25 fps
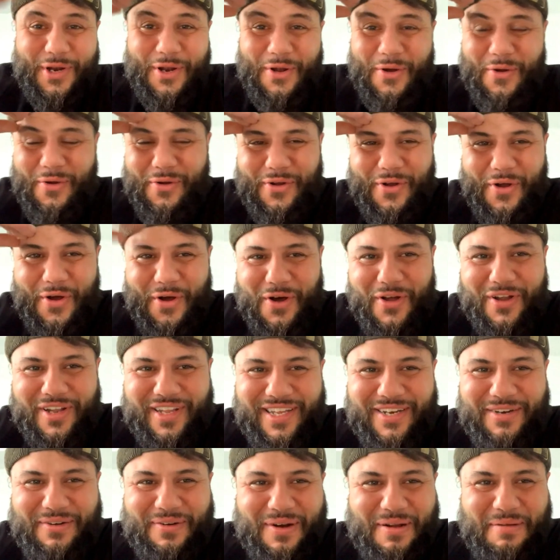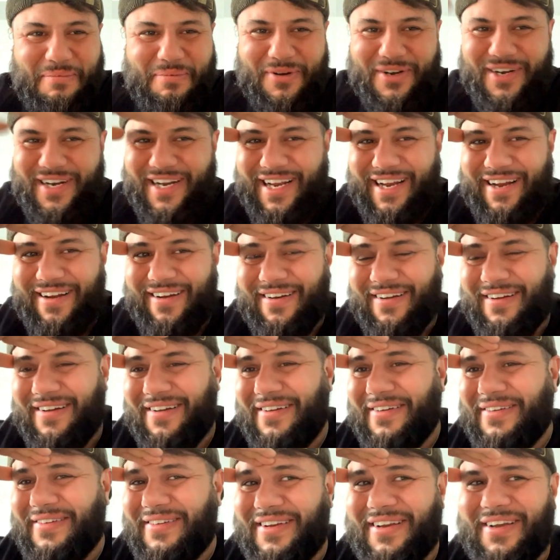We don't call it rubber. You know?
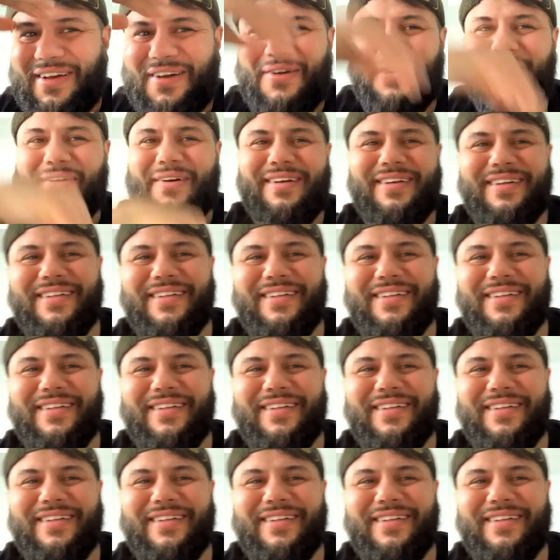Eraser.